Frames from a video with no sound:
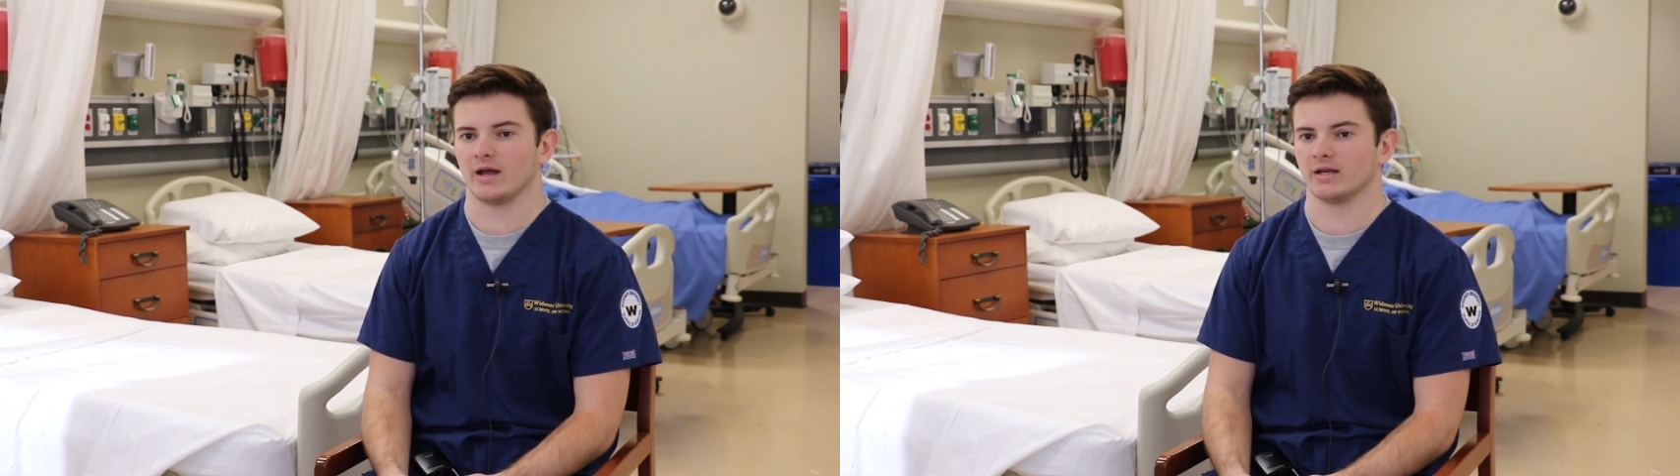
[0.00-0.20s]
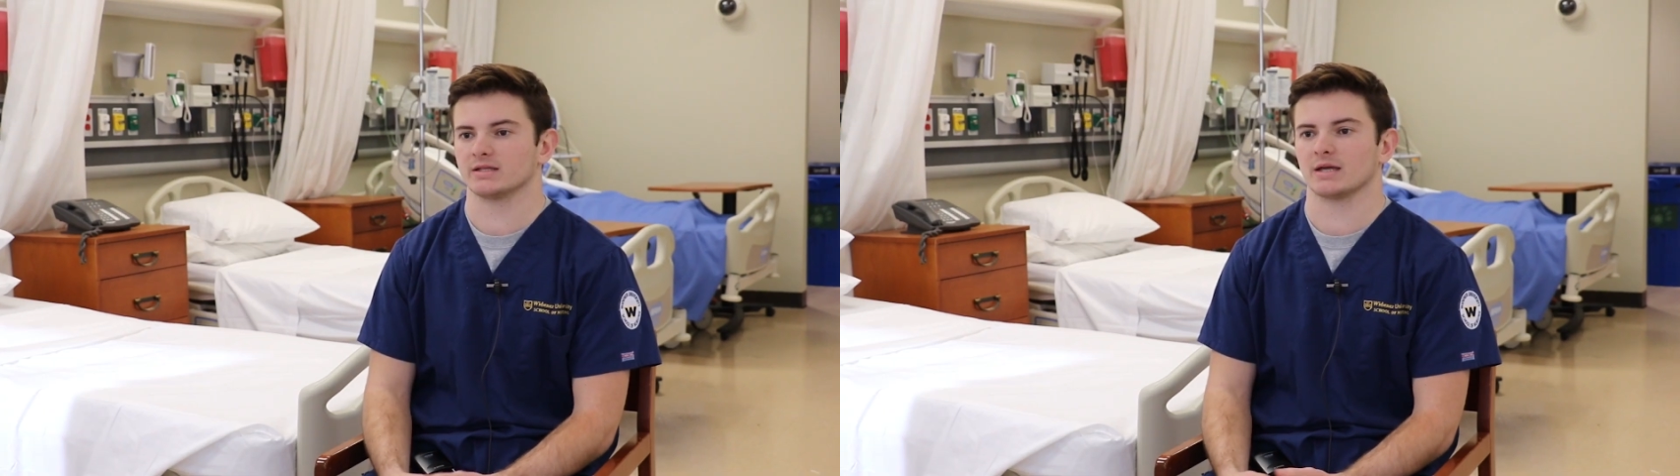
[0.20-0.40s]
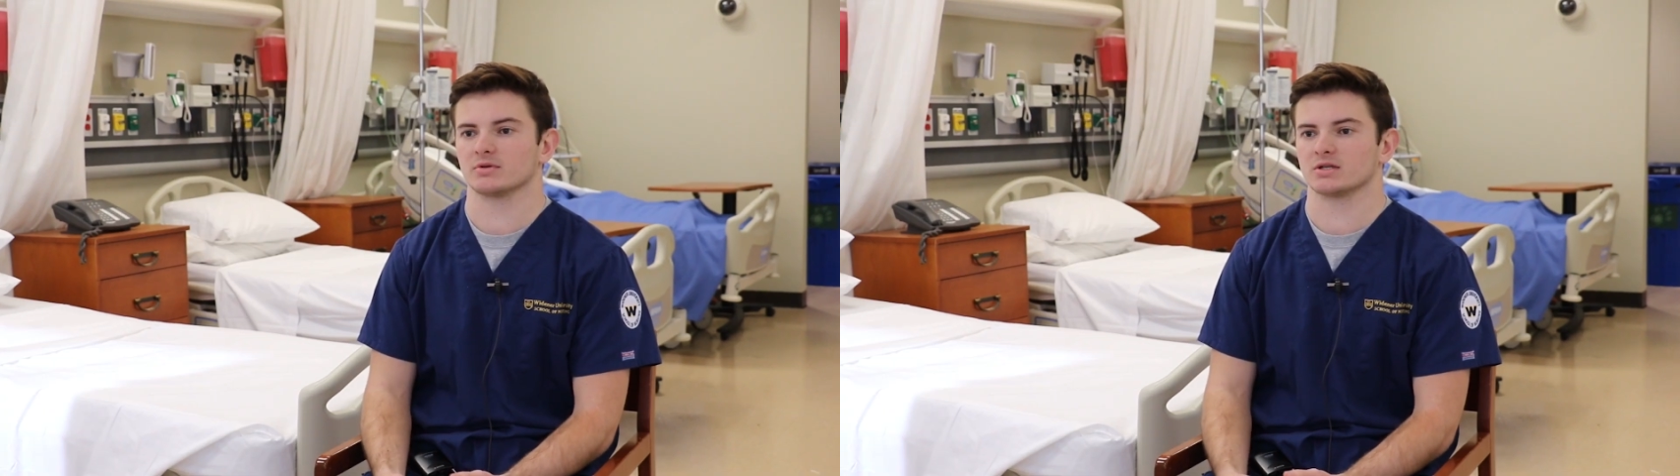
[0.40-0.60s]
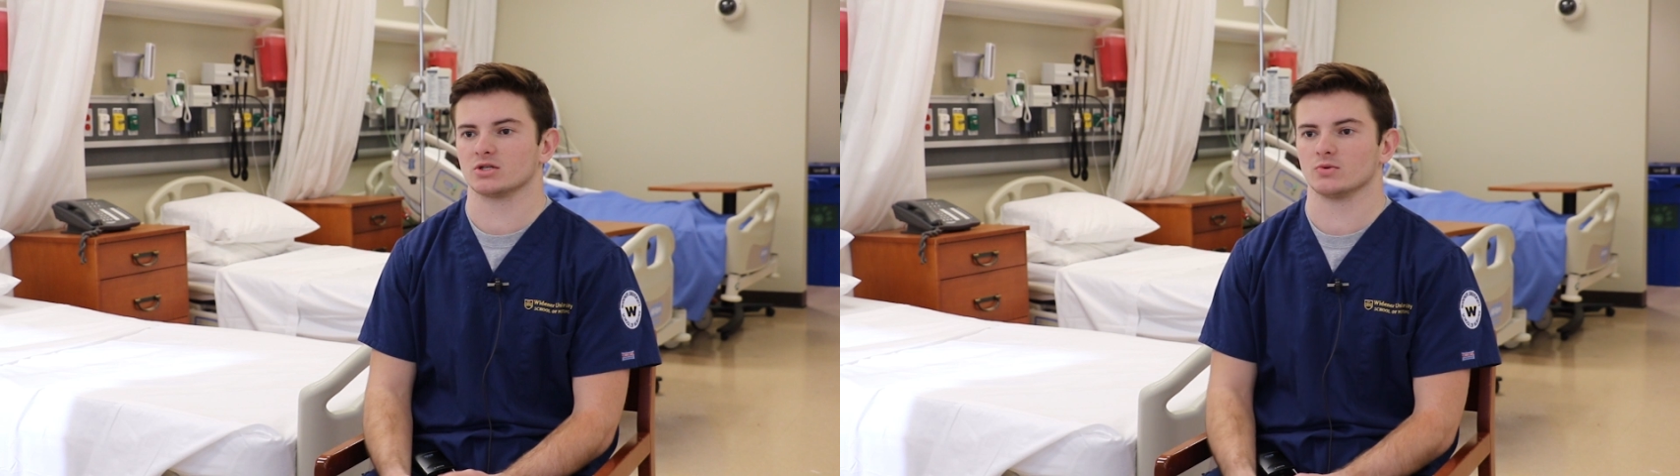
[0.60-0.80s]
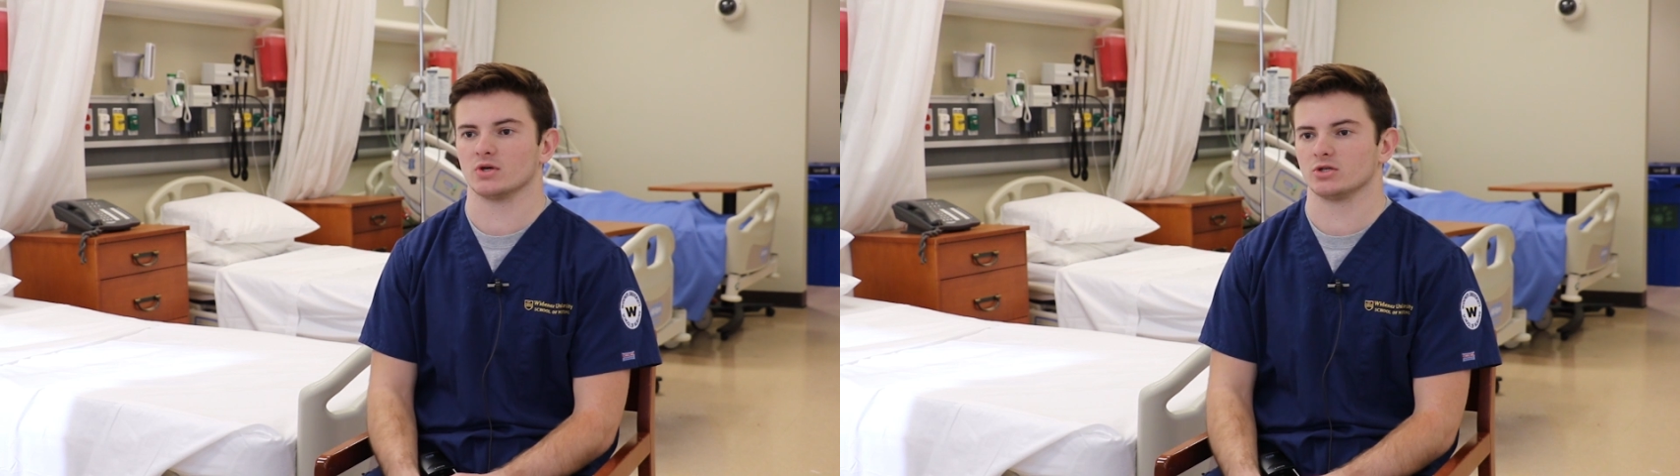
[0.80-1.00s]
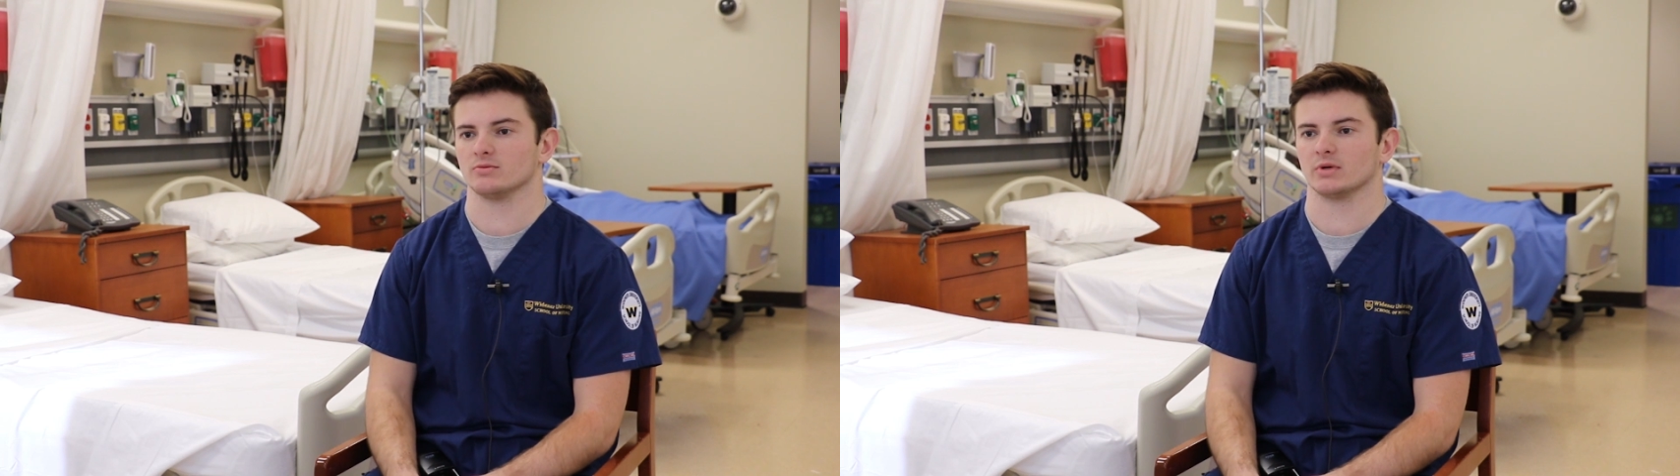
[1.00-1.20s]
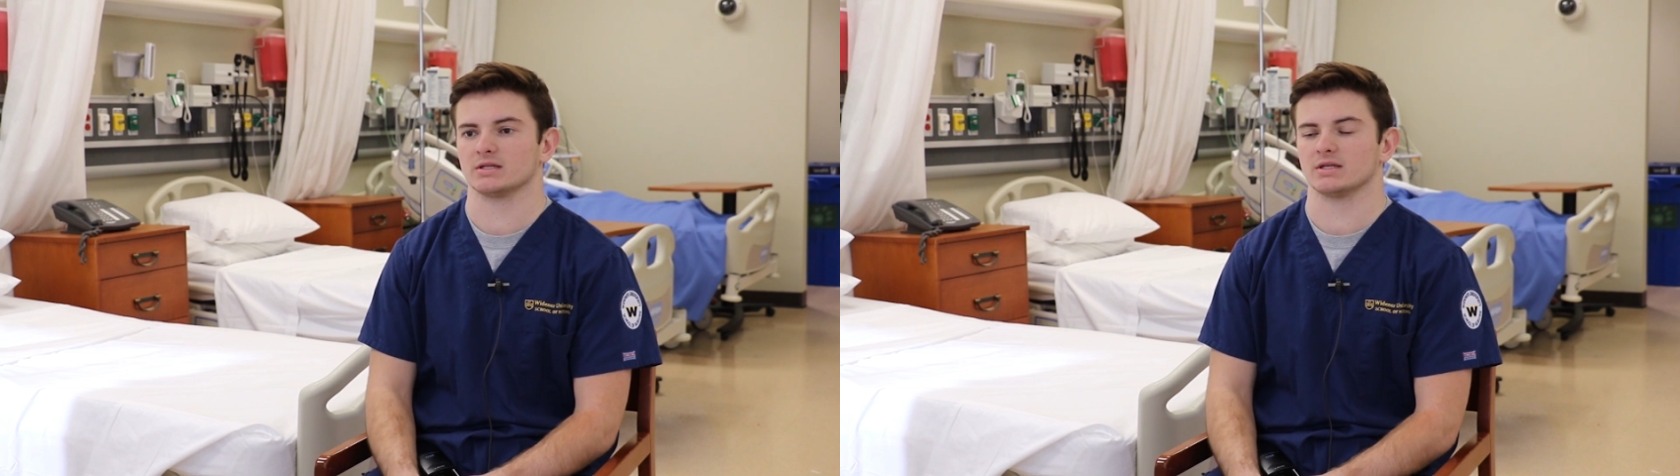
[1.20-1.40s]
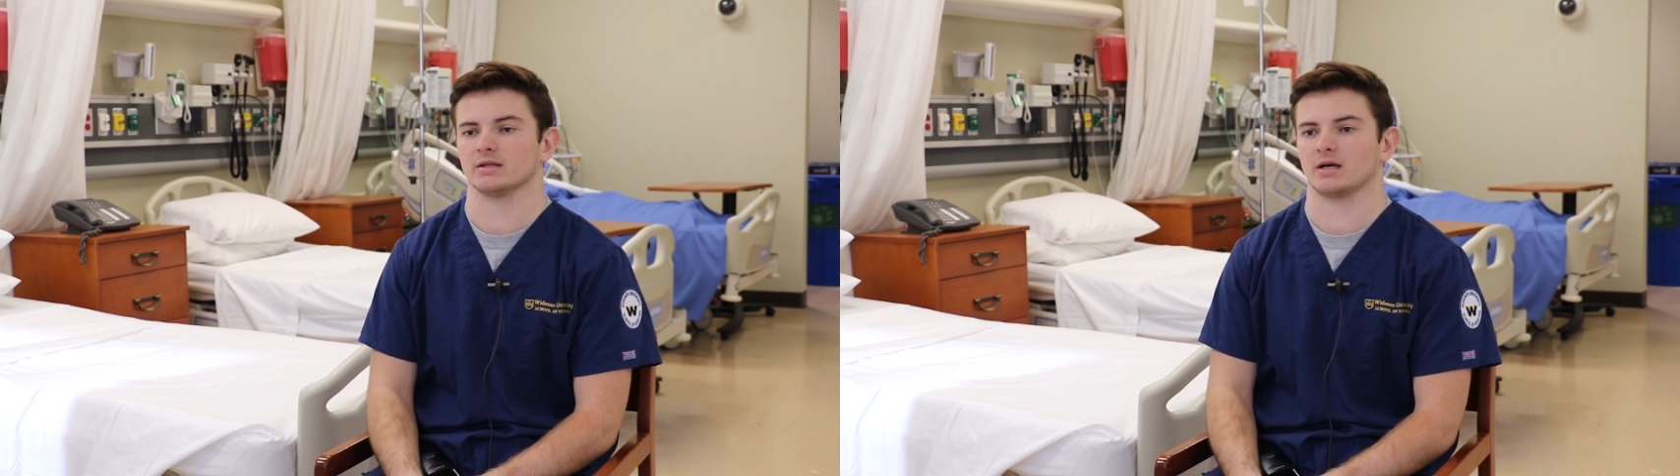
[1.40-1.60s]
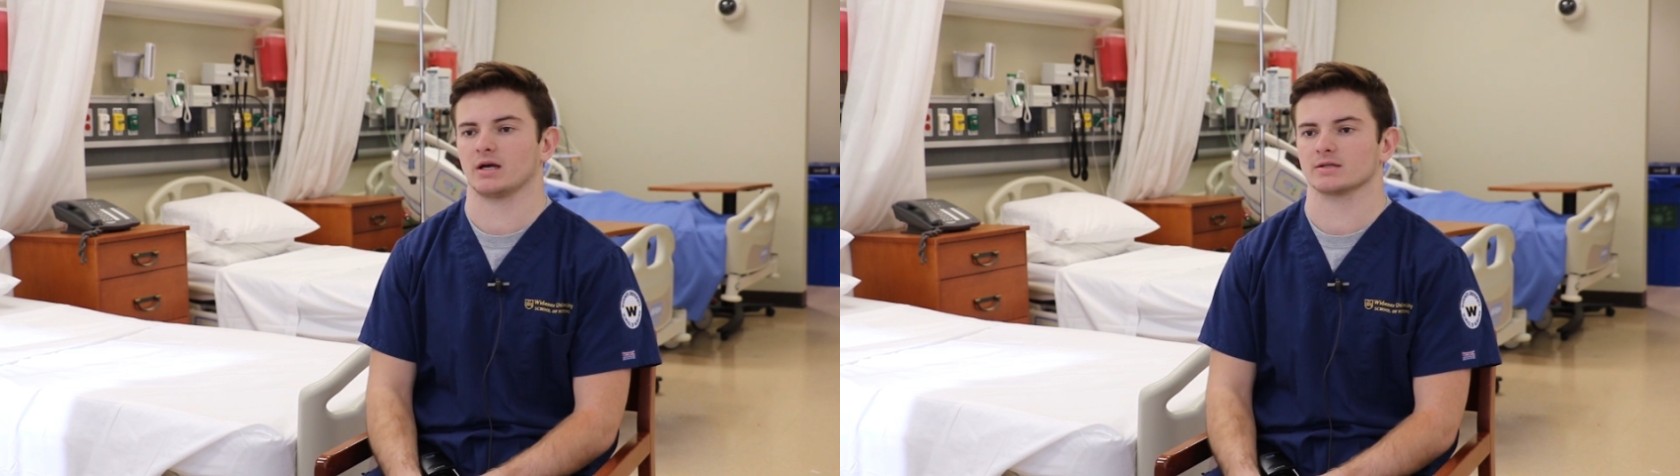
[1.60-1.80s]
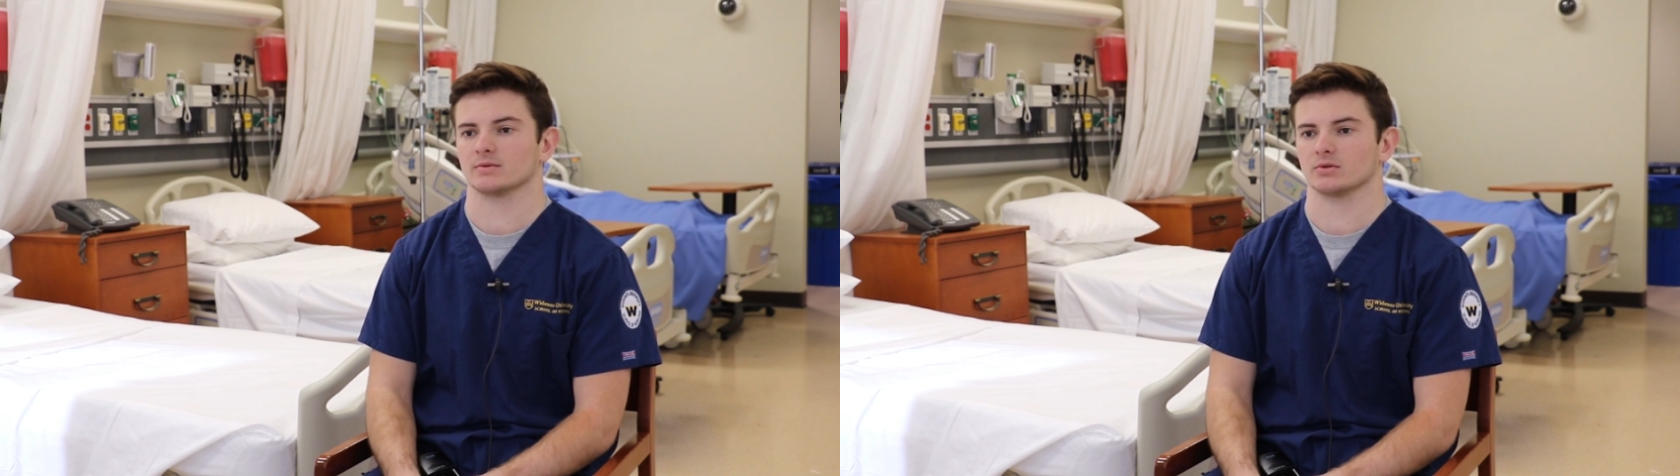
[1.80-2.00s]
any type of situation you might see in the
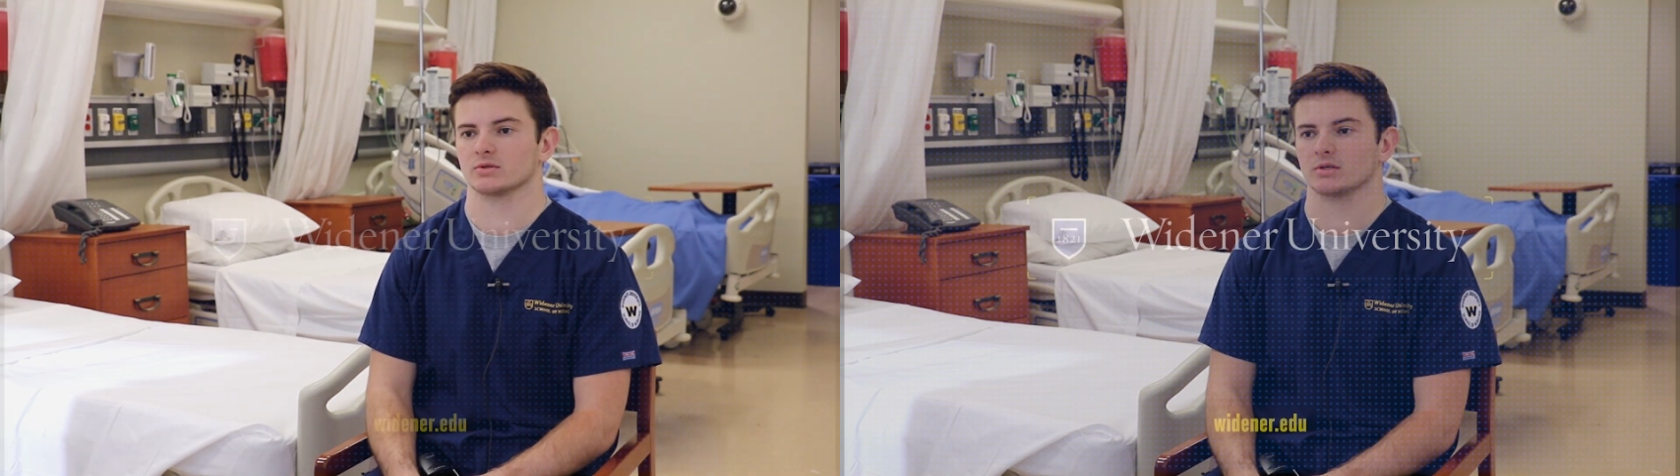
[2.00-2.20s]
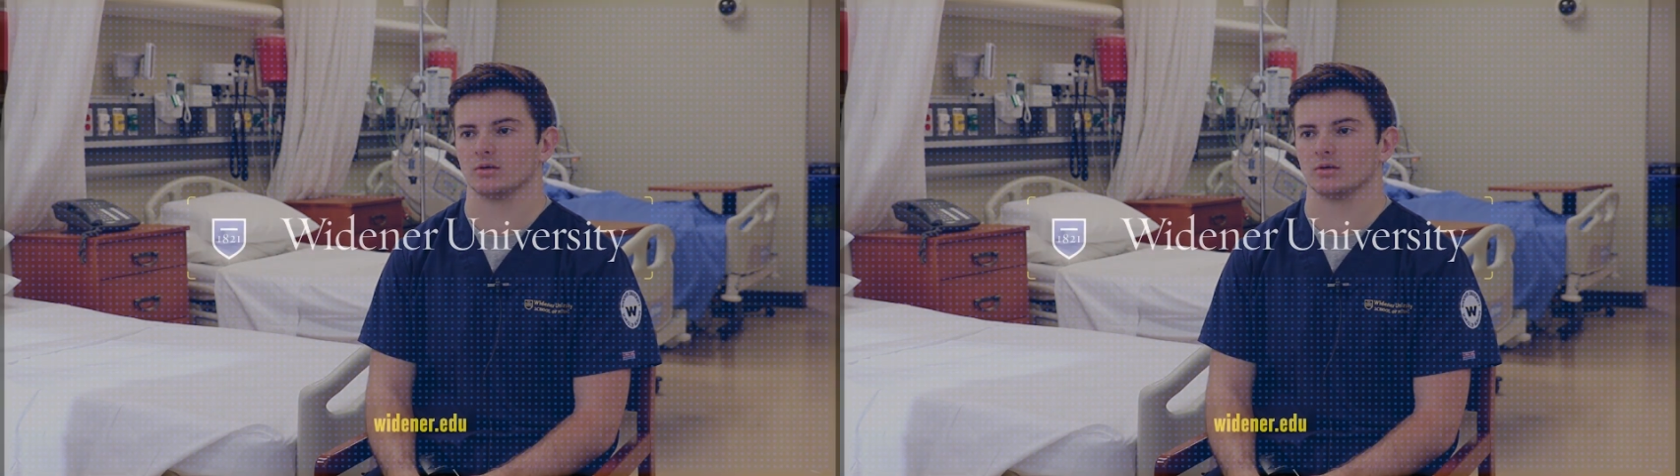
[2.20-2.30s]
hospital.